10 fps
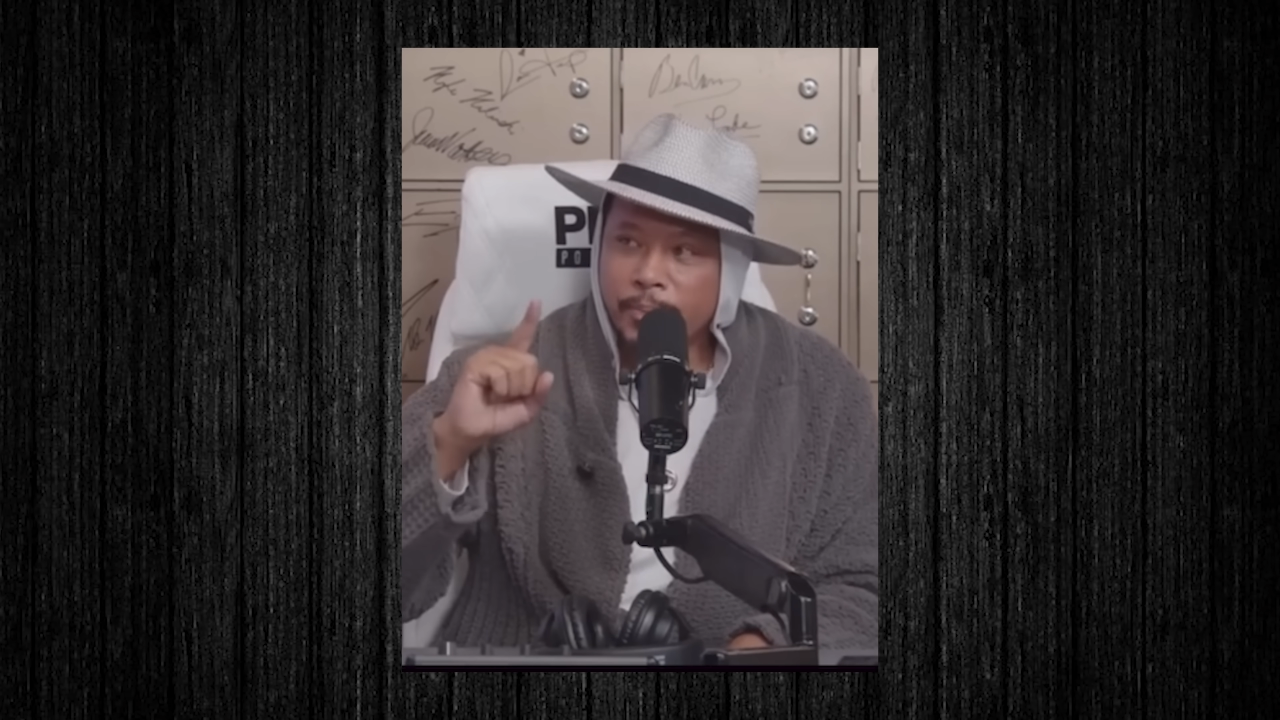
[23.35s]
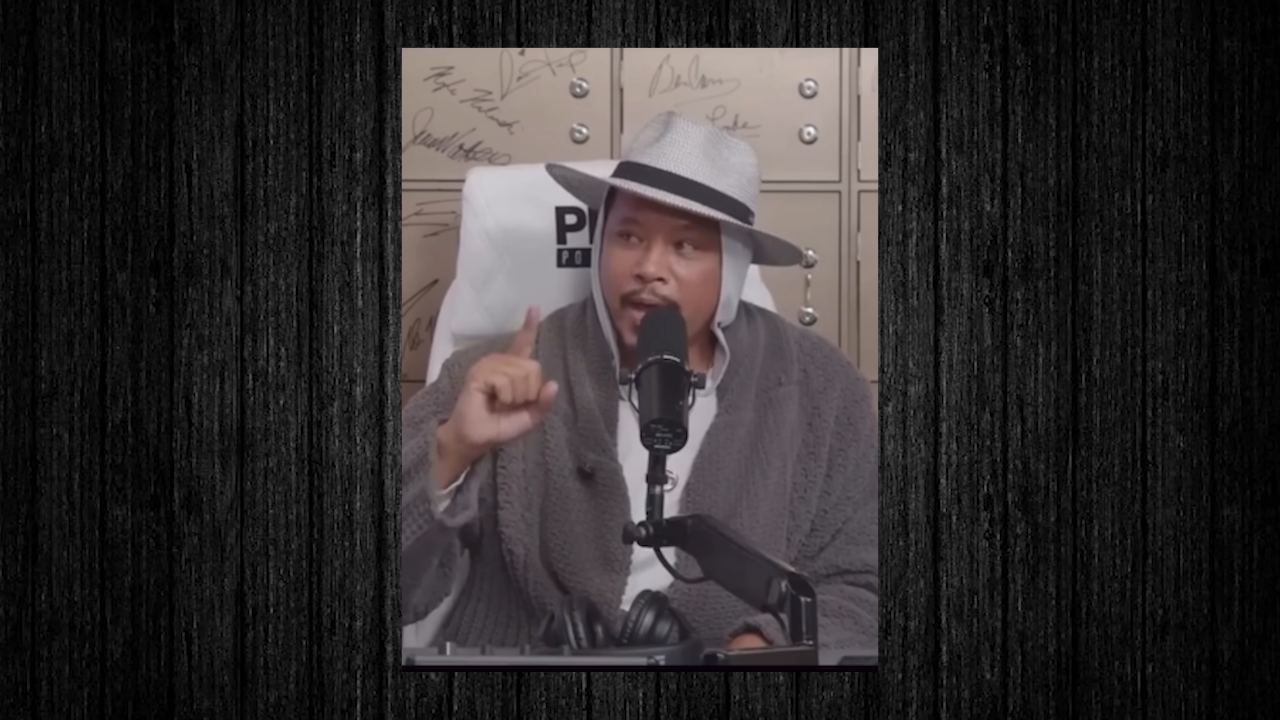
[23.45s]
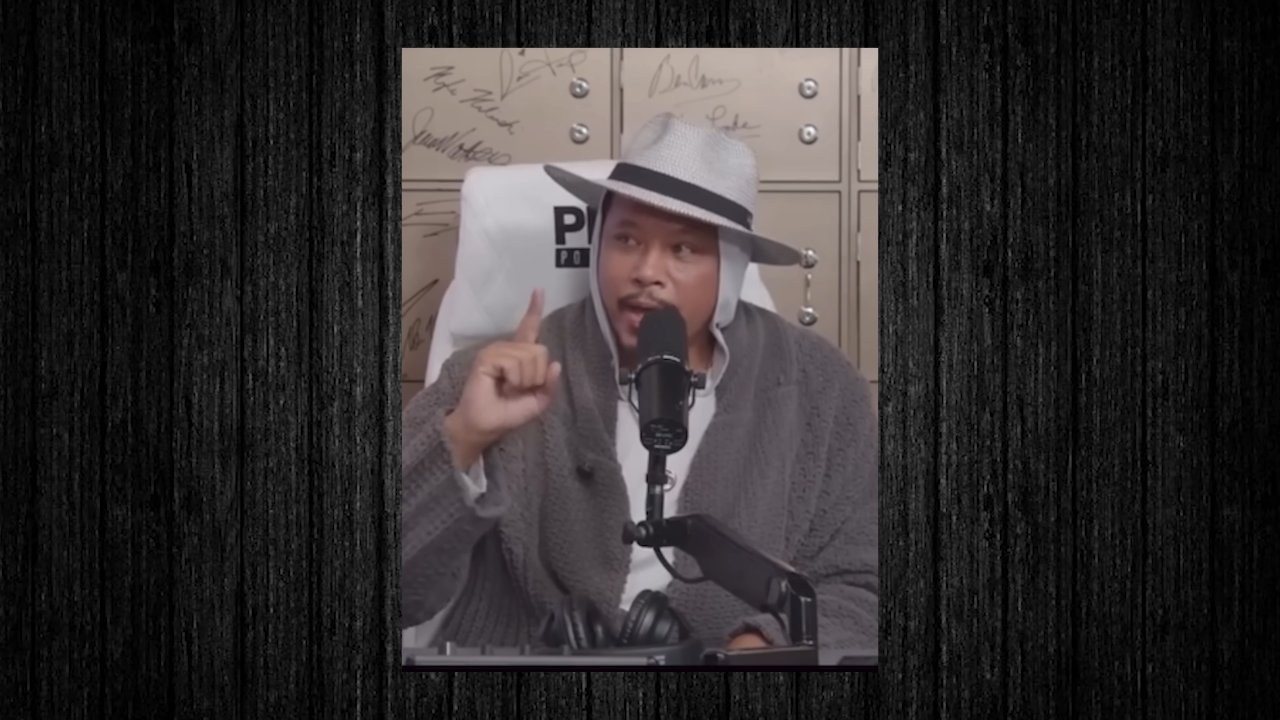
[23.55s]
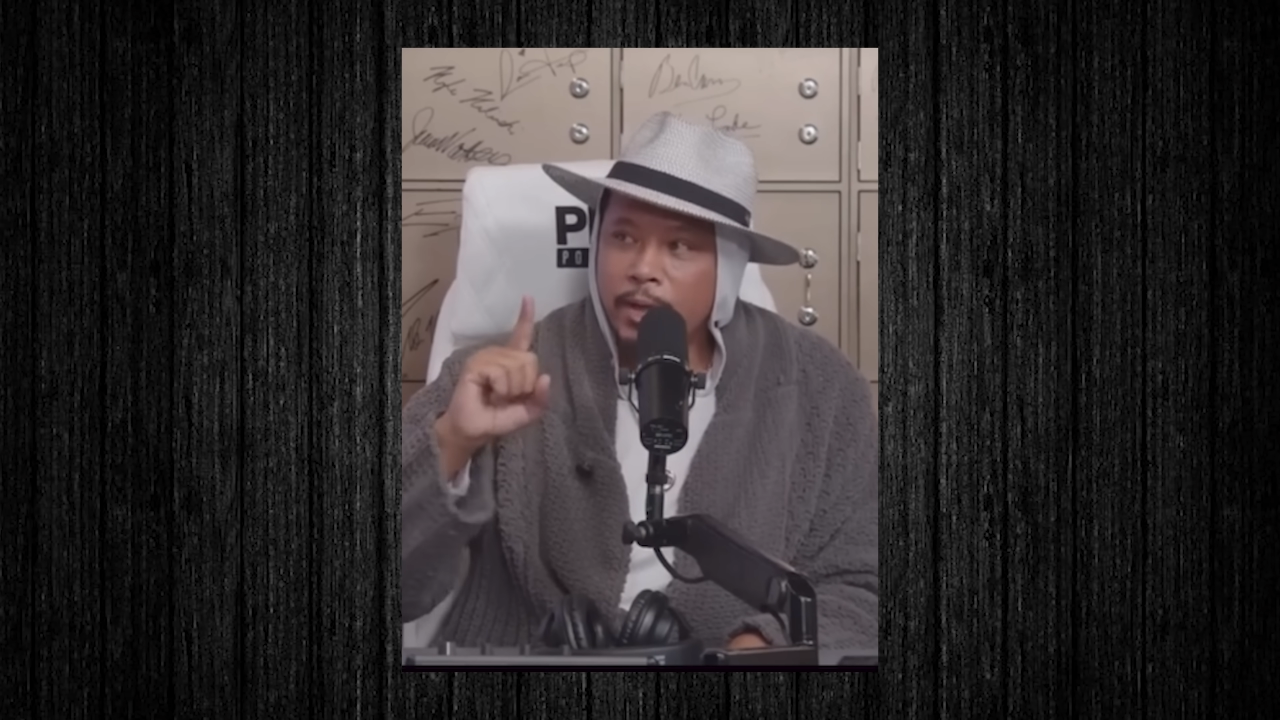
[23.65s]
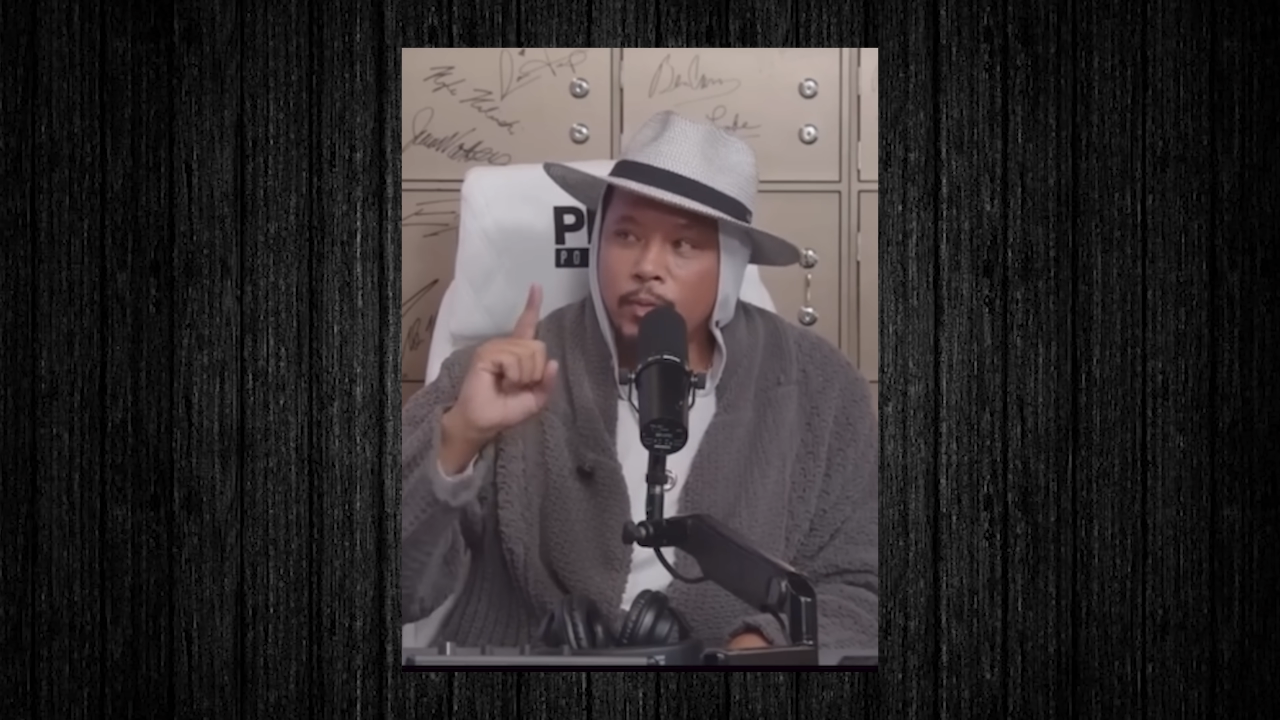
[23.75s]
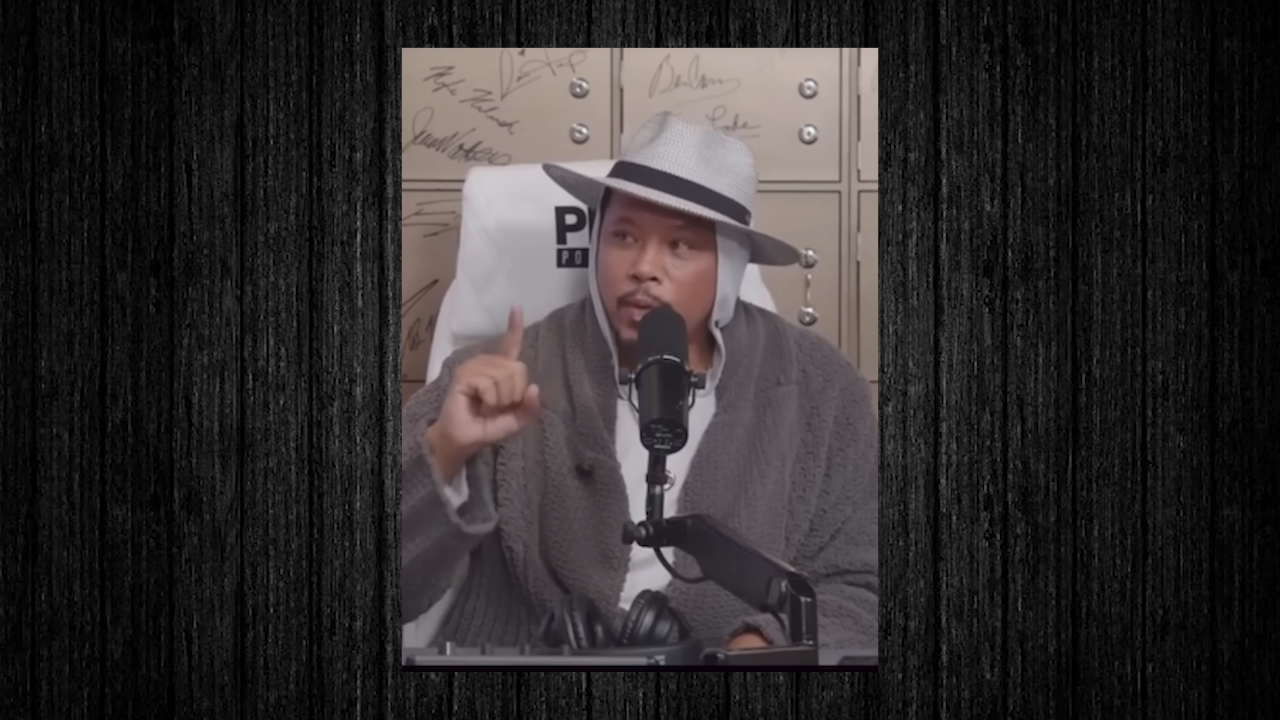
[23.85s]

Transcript: man